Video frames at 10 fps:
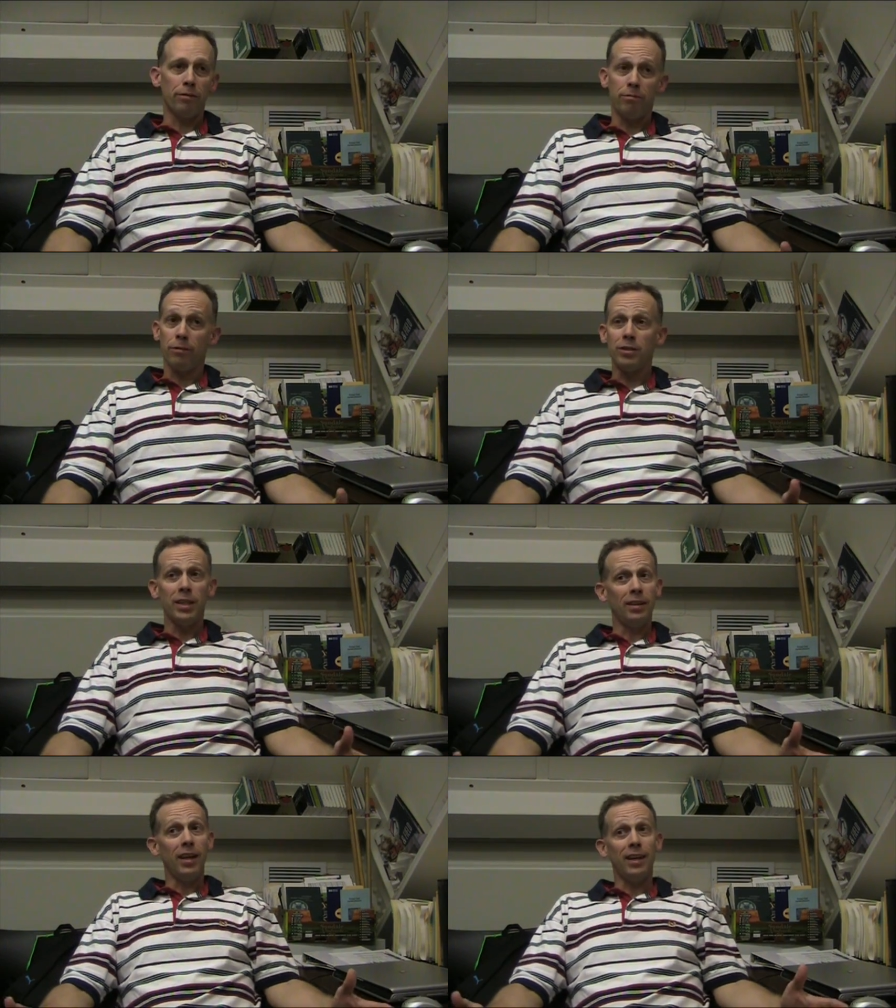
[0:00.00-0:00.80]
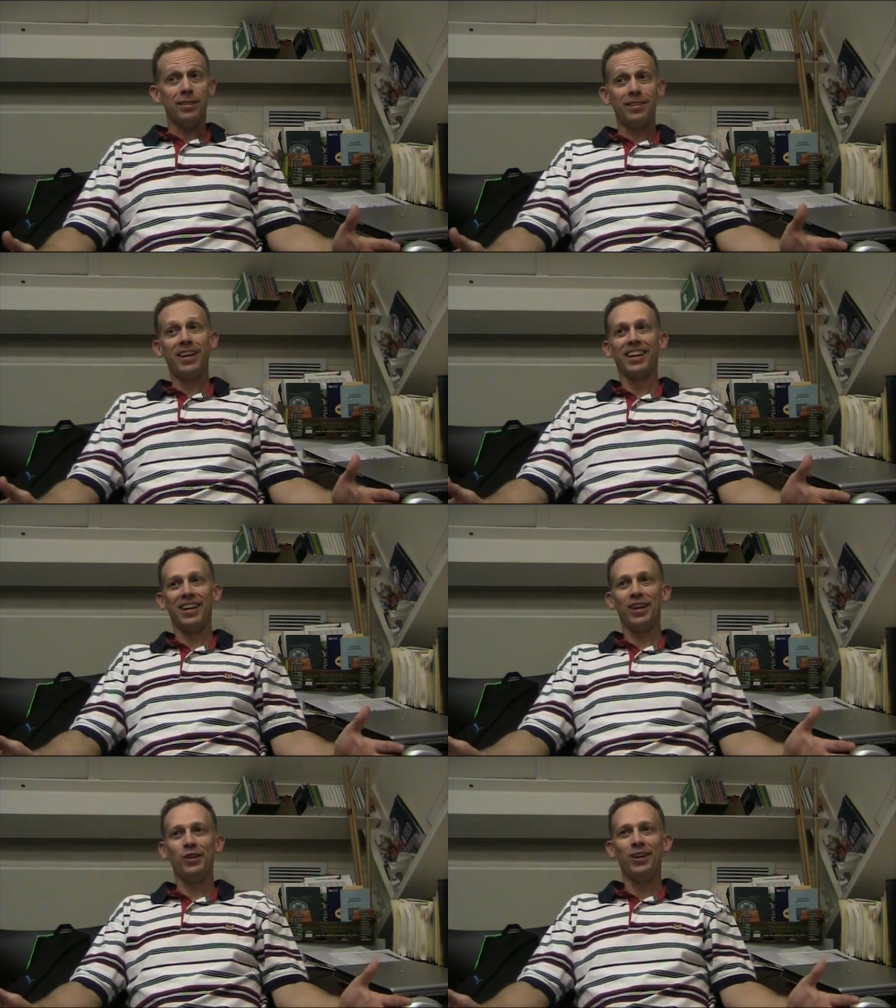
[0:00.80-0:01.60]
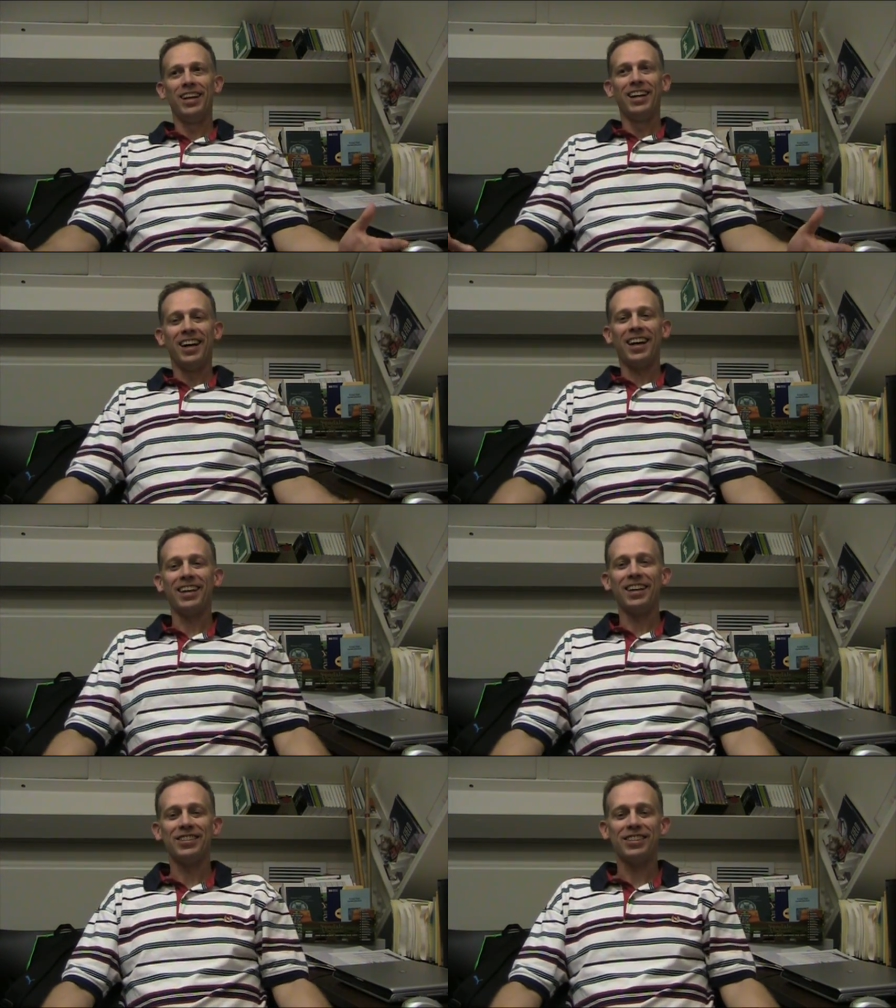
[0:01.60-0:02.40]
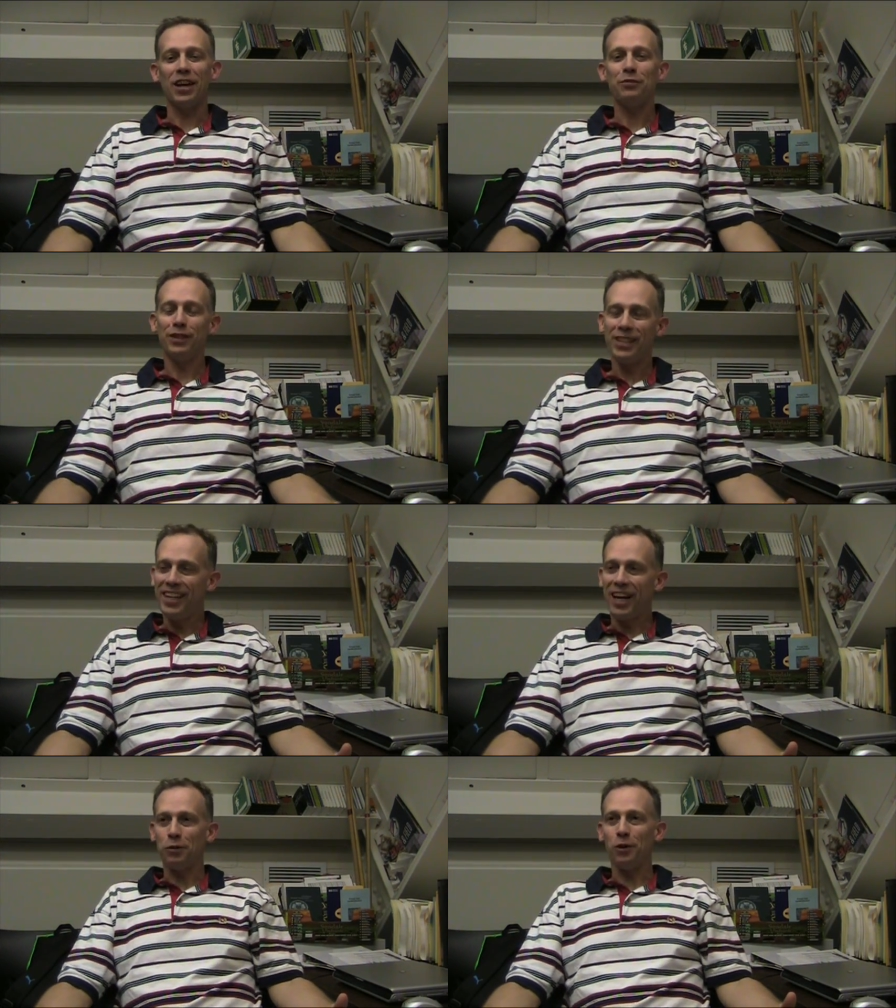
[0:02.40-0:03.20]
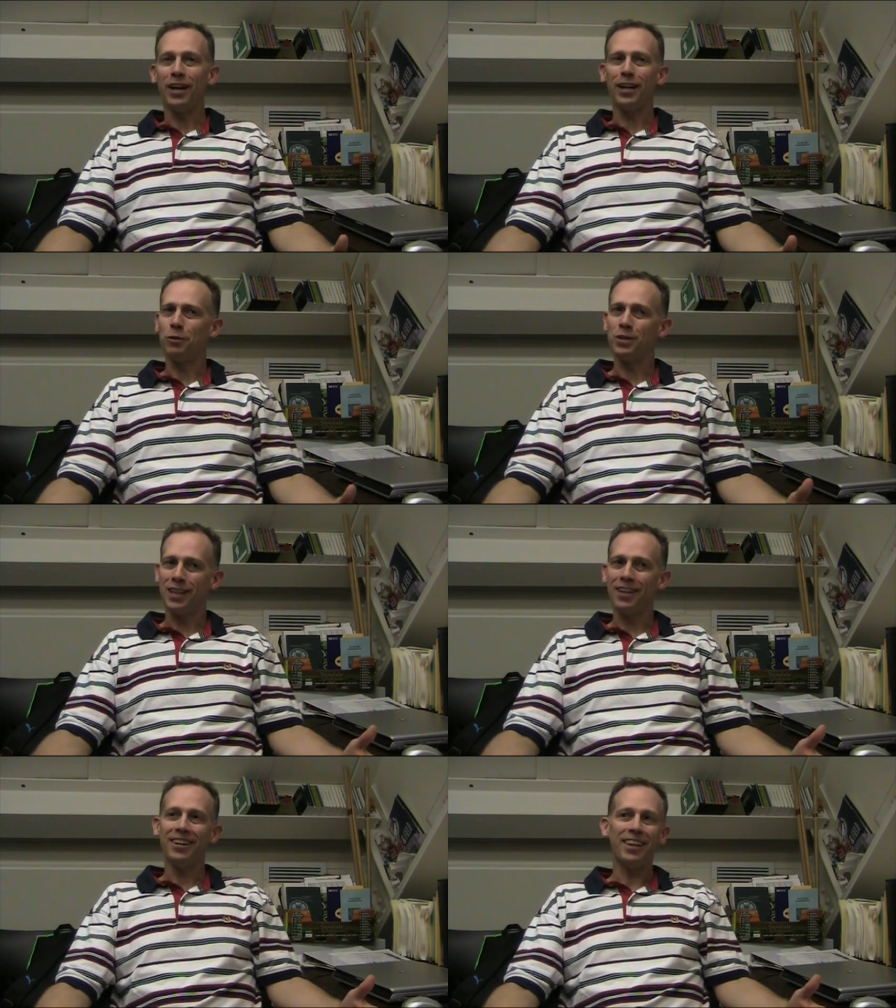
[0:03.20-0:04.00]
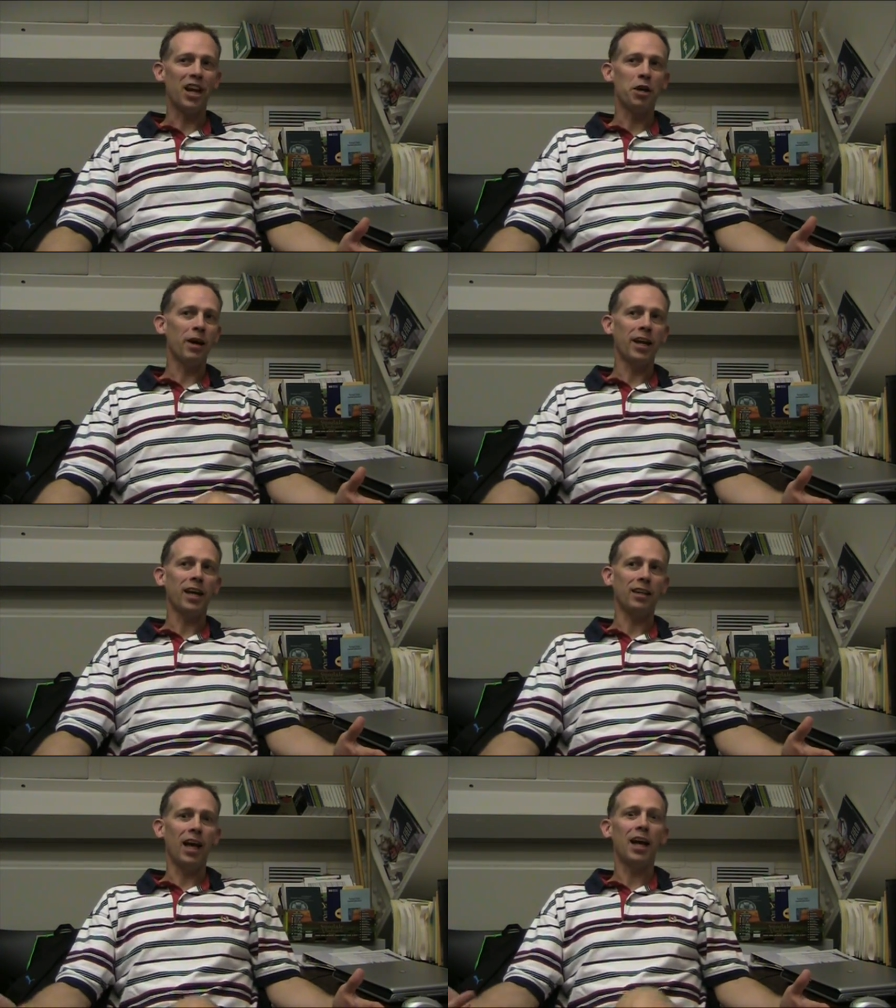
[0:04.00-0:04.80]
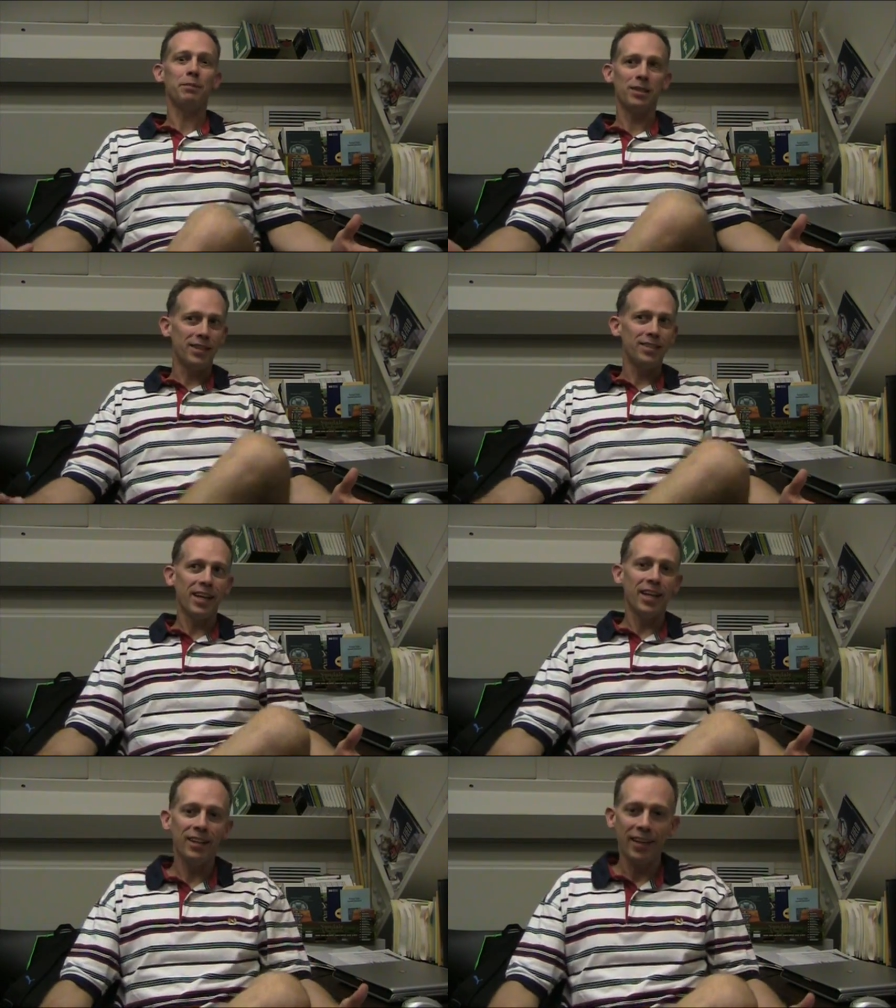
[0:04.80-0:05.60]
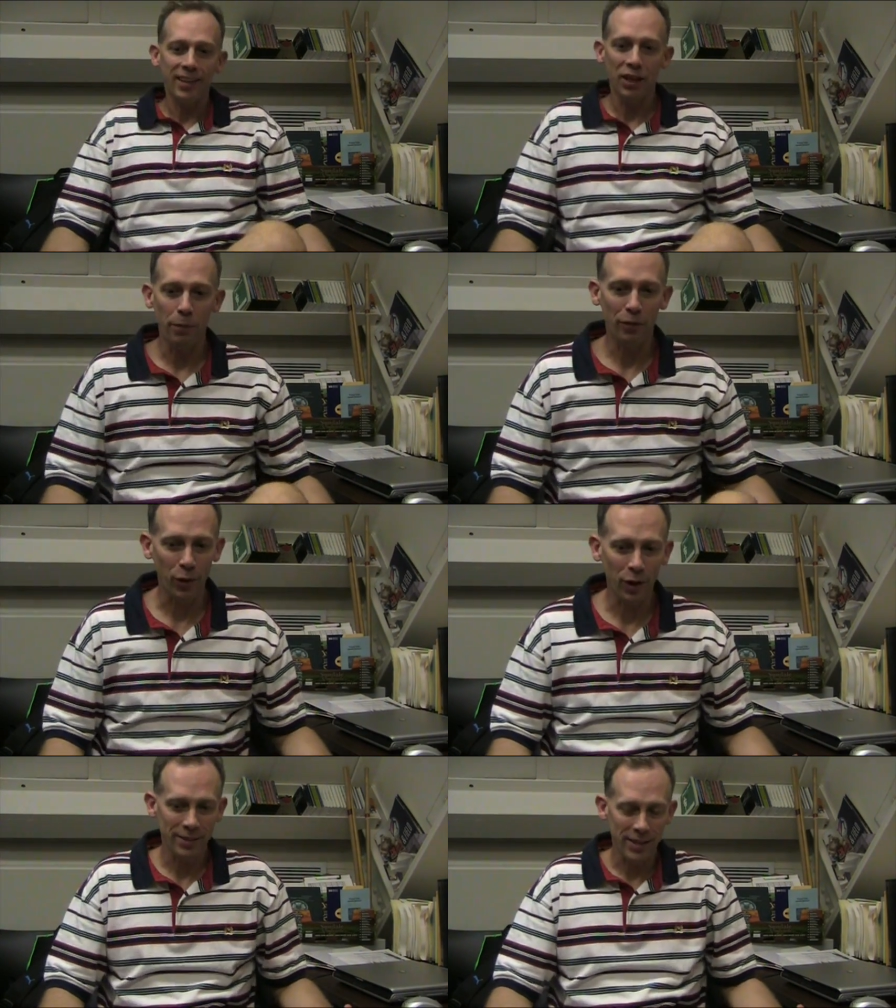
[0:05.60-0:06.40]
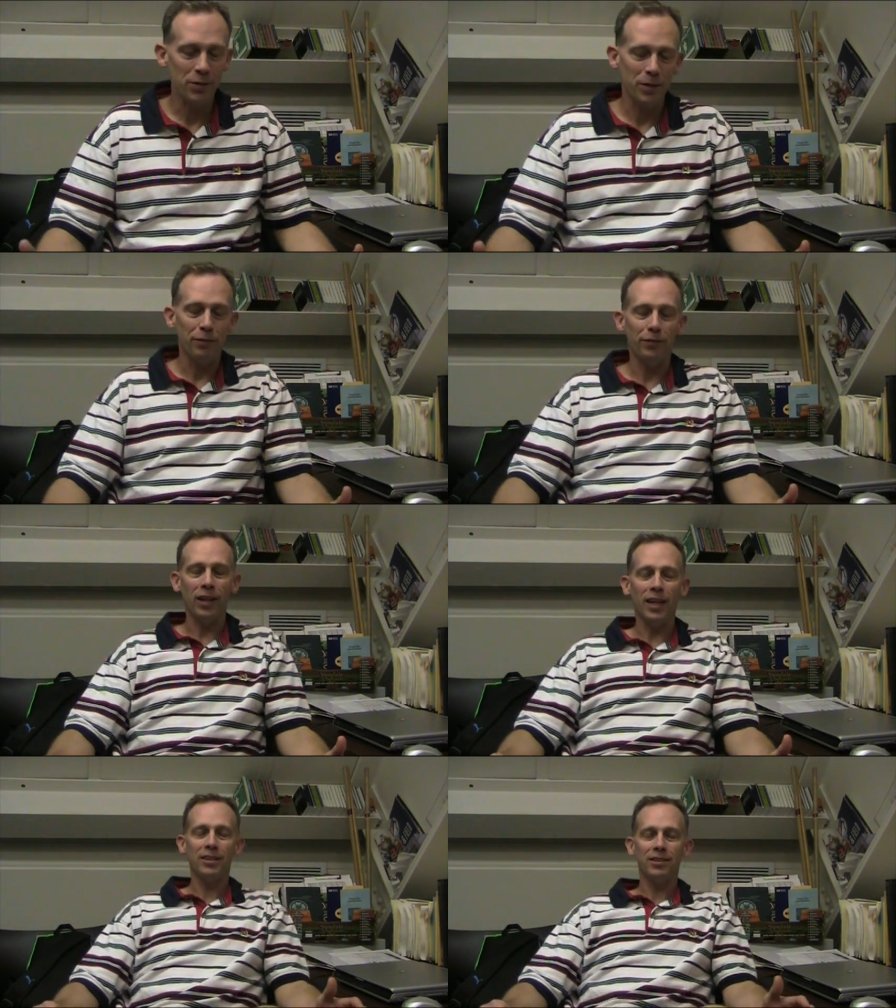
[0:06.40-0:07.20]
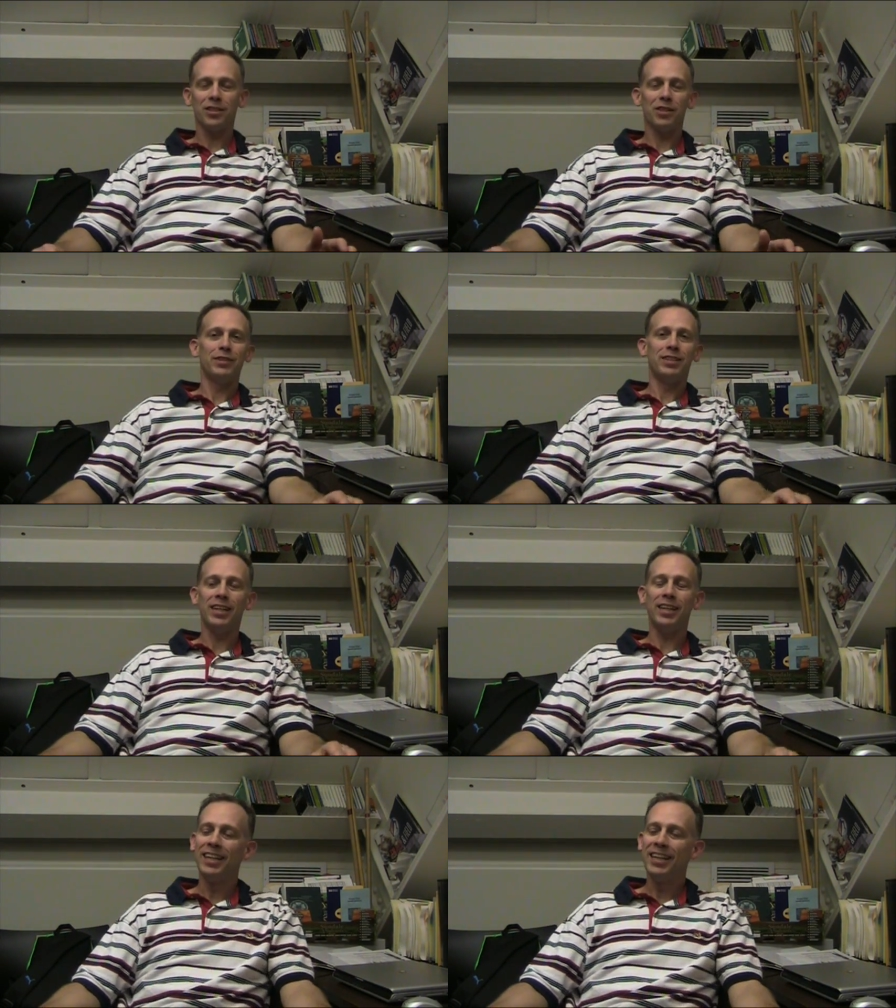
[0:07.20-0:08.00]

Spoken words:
13 days. I got fatigue on a run and was leery that I might have had Lyme disease again, like the year before, because that's what it felt like, just the fatigue.